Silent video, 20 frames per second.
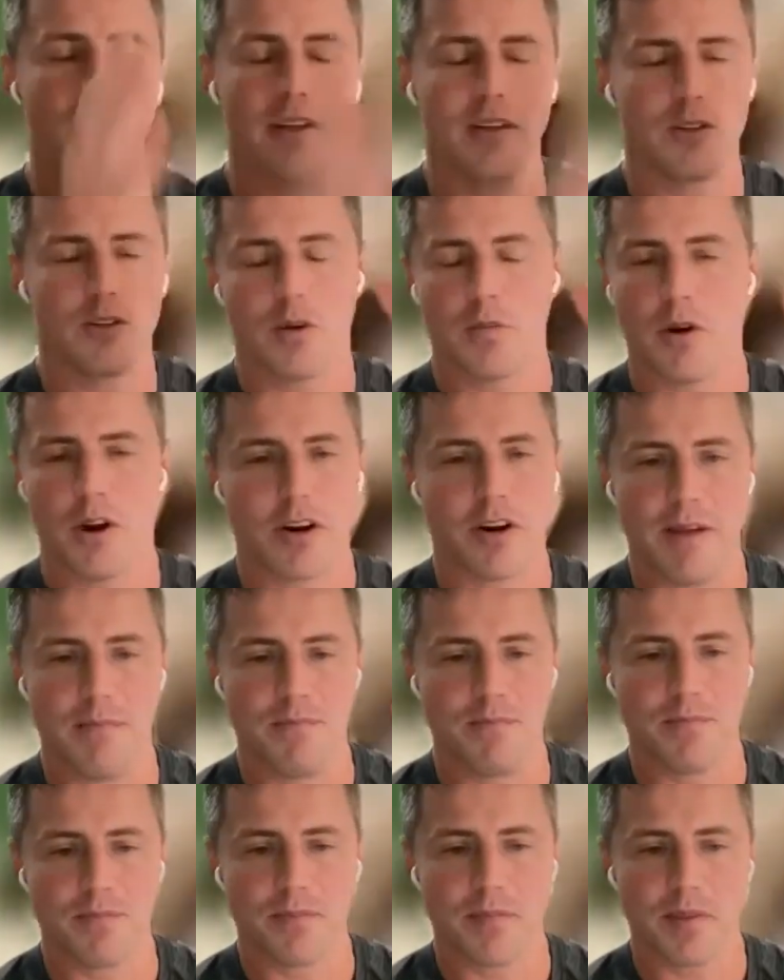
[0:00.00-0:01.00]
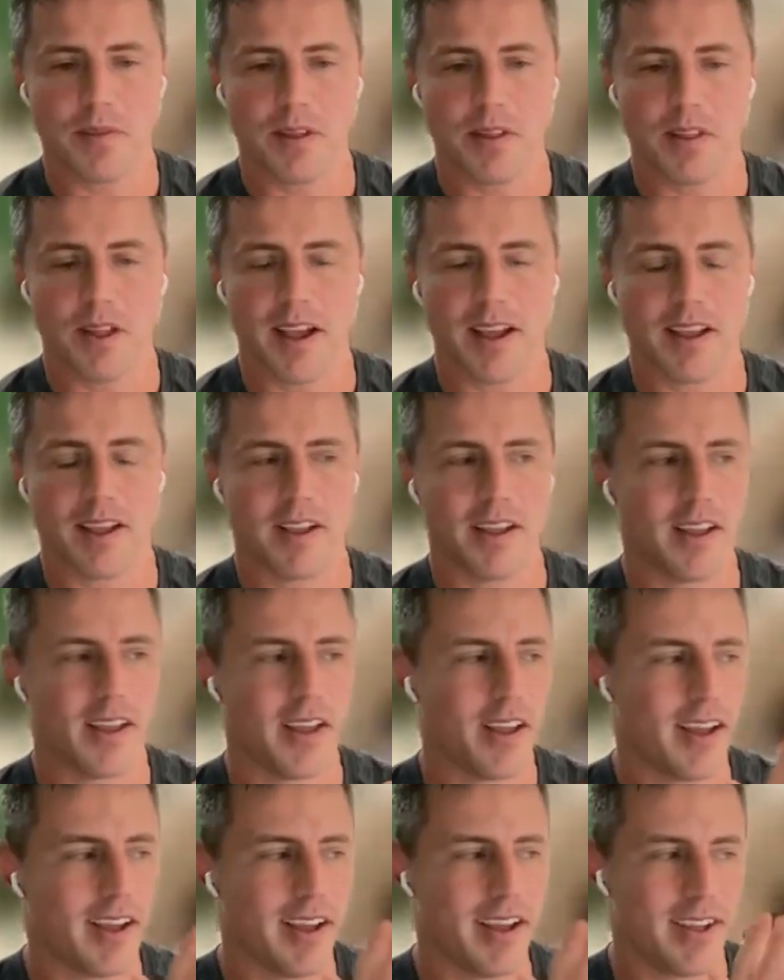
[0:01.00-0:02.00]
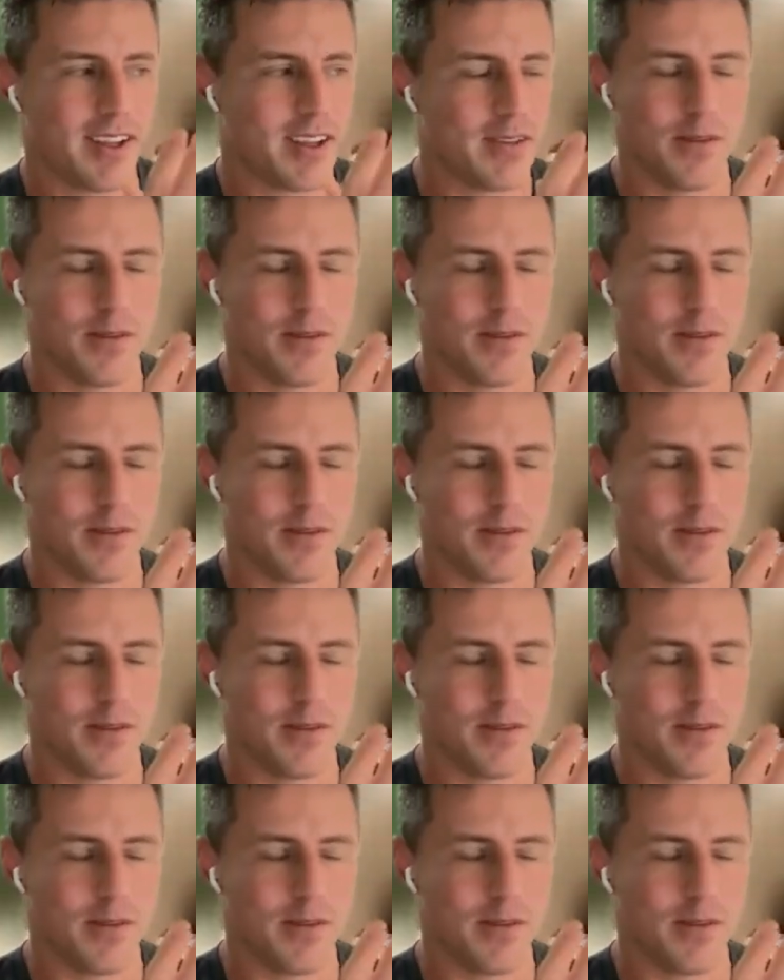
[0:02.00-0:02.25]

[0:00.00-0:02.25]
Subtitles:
Convert it into a program, like